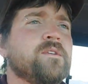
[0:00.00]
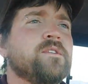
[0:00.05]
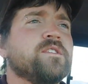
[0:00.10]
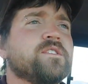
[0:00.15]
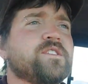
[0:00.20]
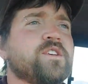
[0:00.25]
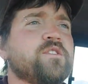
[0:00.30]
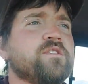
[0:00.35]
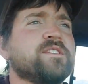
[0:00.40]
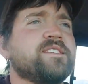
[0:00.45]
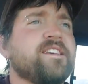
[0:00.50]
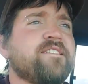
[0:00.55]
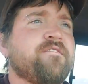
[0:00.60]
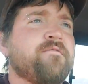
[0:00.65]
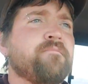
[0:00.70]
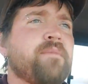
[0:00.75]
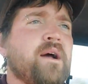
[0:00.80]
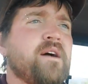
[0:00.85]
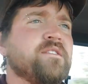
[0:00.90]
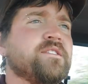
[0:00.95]
so 7
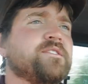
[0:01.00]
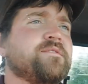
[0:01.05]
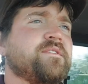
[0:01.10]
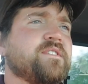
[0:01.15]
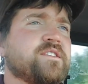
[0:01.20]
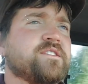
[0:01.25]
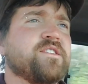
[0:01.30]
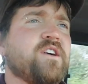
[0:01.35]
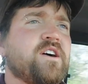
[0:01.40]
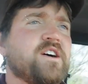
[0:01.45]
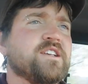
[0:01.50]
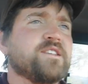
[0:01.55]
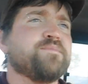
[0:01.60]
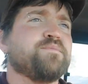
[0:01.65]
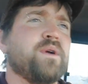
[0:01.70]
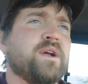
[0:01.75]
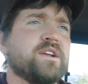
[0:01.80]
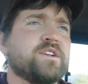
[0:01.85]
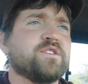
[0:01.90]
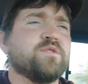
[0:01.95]
pounds of exhaust
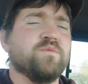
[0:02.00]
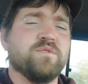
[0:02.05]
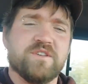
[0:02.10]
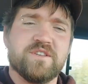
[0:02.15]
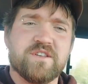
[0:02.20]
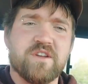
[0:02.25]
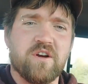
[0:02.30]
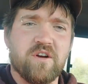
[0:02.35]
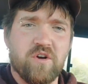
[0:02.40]
pressure will start